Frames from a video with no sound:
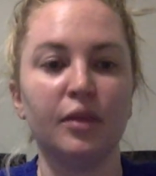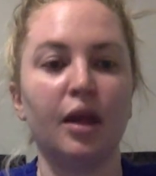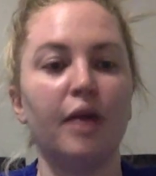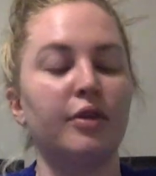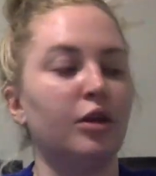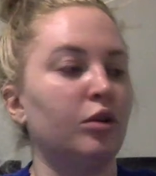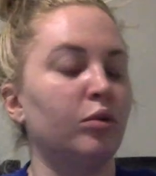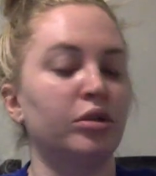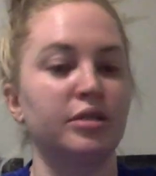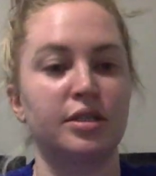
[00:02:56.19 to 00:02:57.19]
And then you
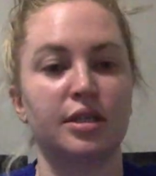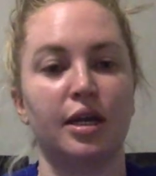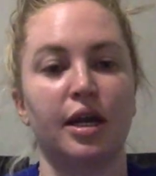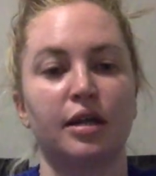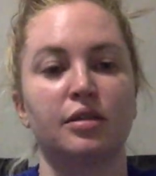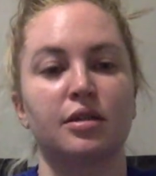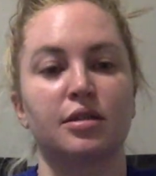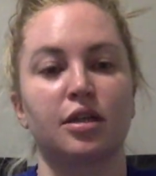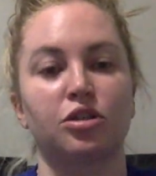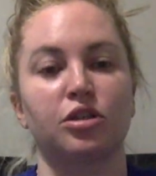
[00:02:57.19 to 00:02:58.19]
will disconnect the
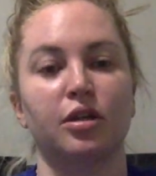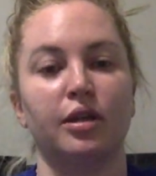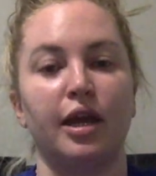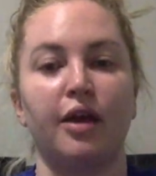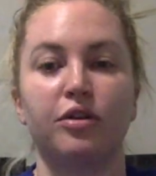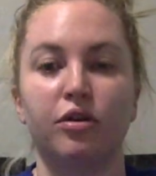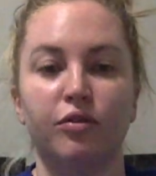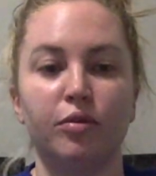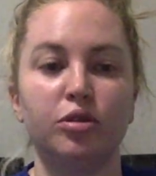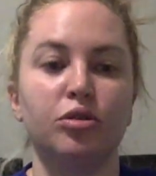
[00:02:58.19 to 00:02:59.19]
suction and the catheter
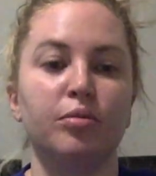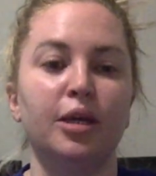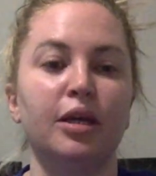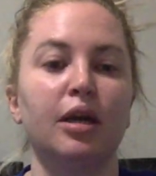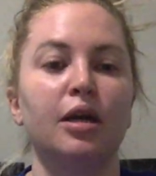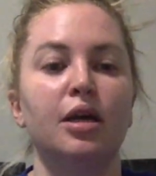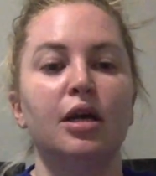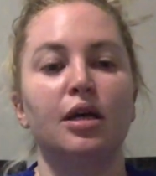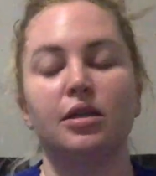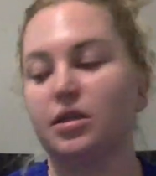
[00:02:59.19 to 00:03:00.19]
from the tubing,
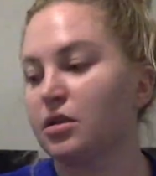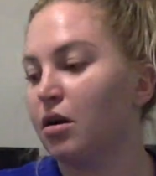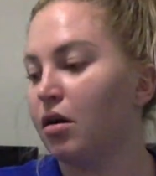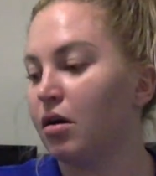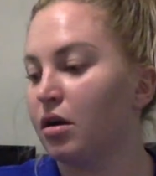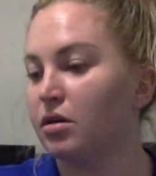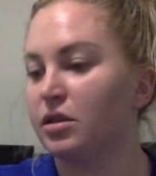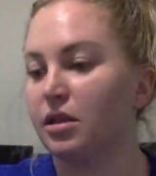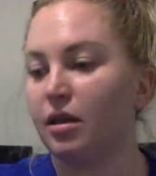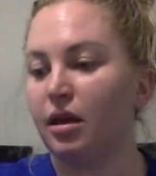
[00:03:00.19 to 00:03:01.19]
discard
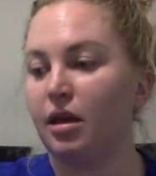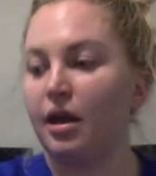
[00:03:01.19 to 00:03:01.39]
the